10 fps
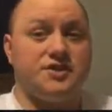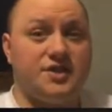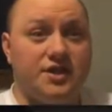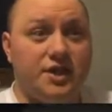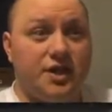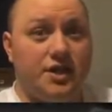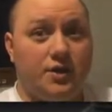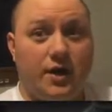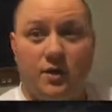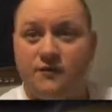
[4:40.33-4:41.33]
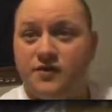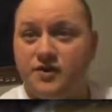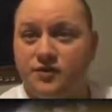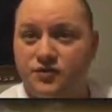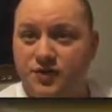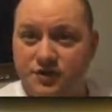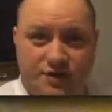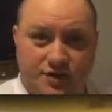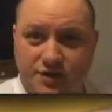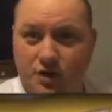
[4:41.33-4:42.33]
He said, how often do you see
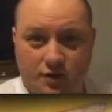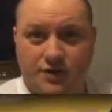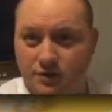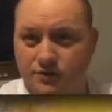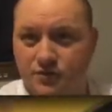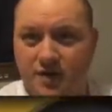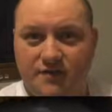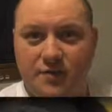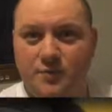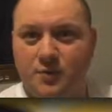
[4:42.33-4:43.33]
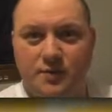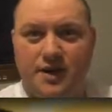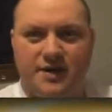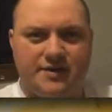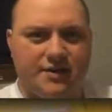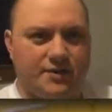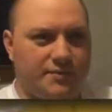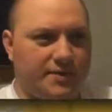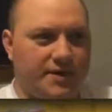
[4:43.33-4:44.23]
the car, drive up to a light there,